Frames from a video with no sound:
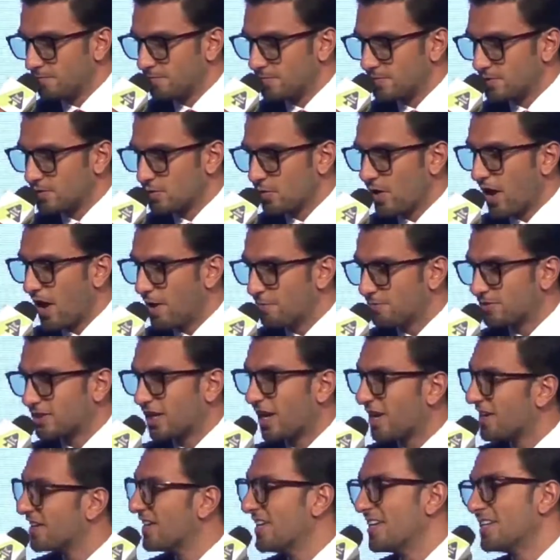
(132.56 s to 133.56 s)
So I'm
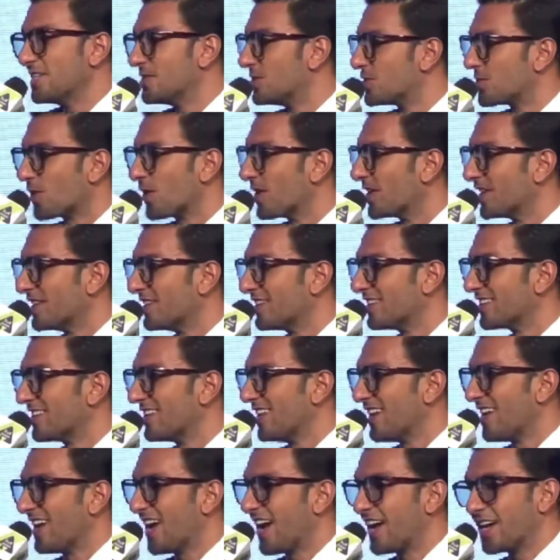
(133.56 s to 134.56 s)
thoroughly enjoying it.
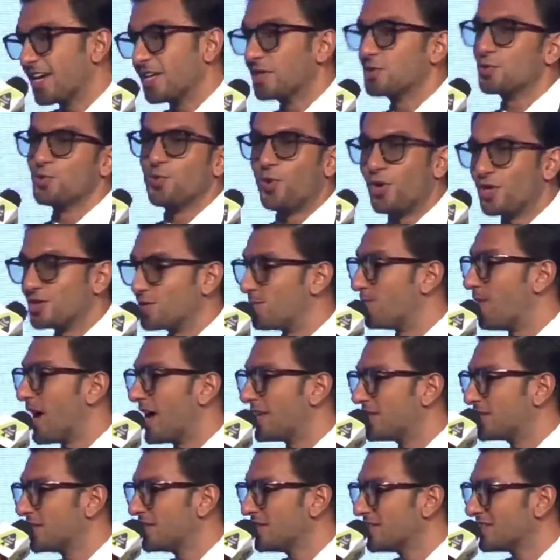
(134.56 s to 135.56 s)
I get to watch
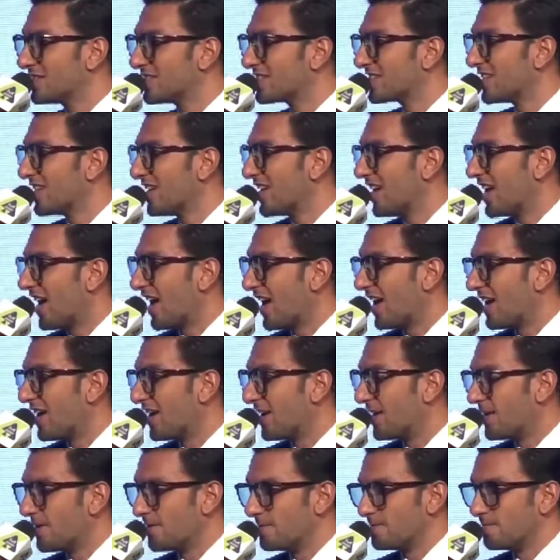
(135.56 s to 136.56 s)
matches.
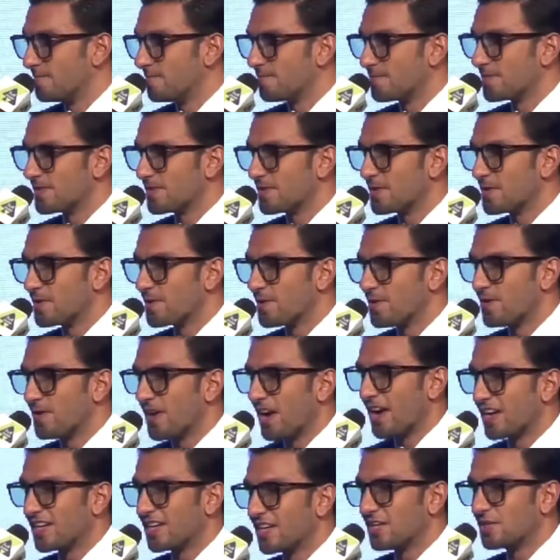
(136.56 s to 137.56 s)
You know,
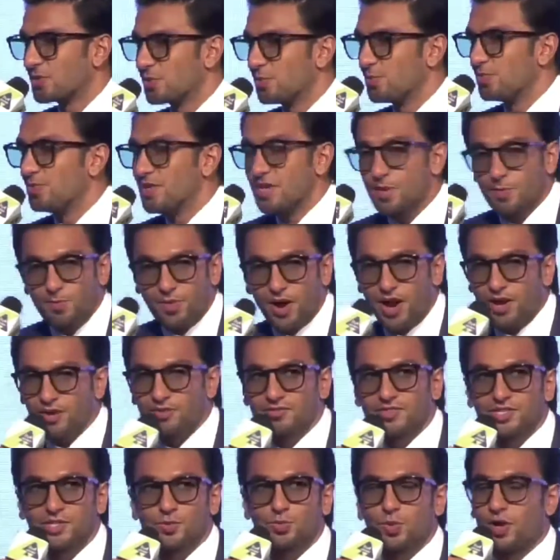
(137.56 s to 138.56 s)
I get to be a part
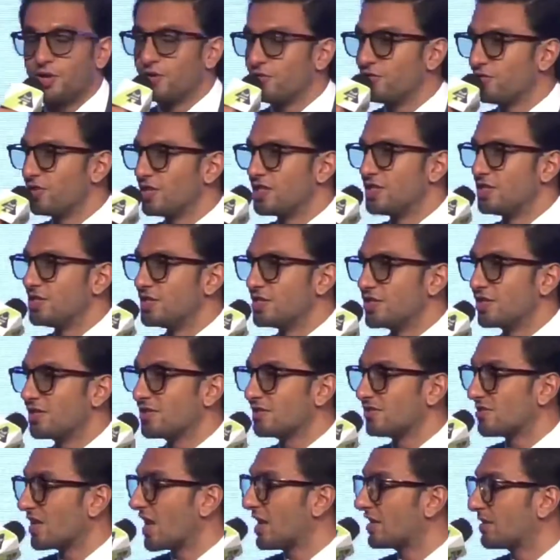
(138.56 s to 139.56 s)
of these wonderful
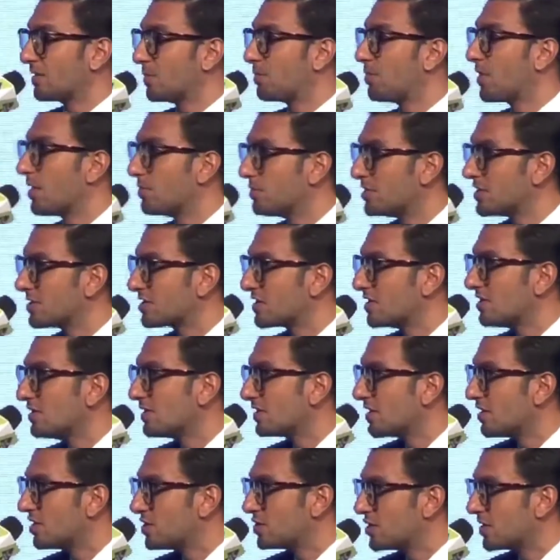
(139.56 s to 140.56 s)
initiatives like the Premier
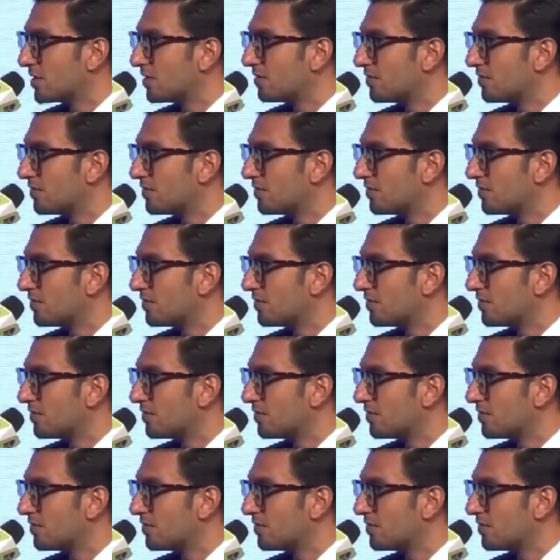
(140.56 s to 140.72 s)
Skills Initiative.